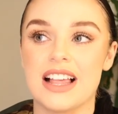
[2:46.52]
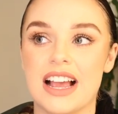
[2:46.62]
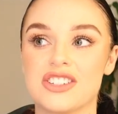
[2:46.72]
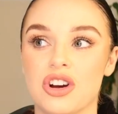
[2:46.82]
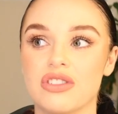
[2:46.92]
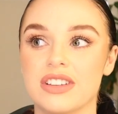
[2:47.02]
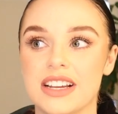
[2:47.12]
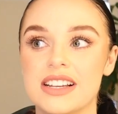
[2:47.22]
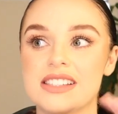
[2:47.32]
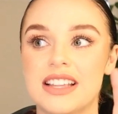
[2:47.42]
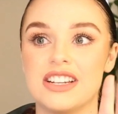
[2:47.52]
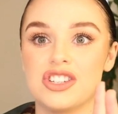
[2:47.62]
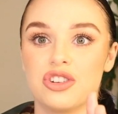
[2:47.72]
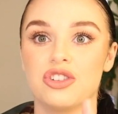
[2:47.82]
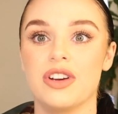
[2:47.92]
like toddlers, they're
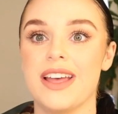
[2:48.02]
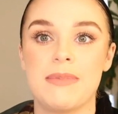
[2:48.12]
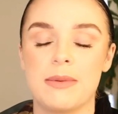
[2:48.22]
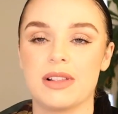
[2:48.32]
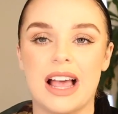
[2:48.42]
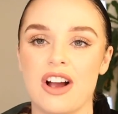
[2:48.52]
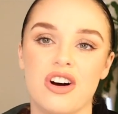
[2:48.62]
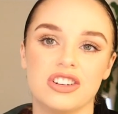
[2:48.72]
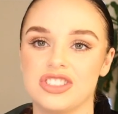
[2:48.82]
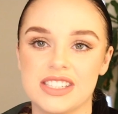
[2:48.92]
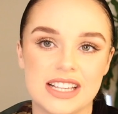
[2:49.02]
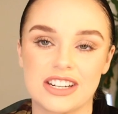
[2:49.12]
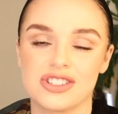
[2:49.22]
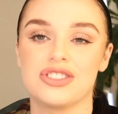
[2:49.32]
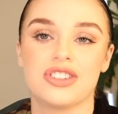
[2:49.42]
2 and people are like, oh, she's
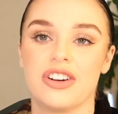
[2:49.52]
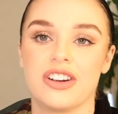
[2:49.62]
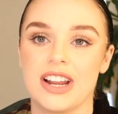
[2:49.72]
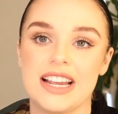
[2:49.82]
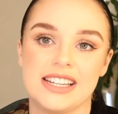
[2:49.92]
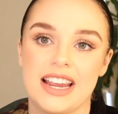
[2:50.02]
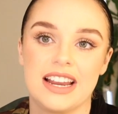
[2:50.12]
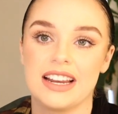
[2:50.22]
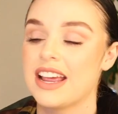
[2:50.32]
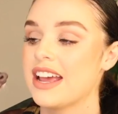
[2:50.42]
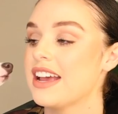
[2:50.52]
like 2 going on 18.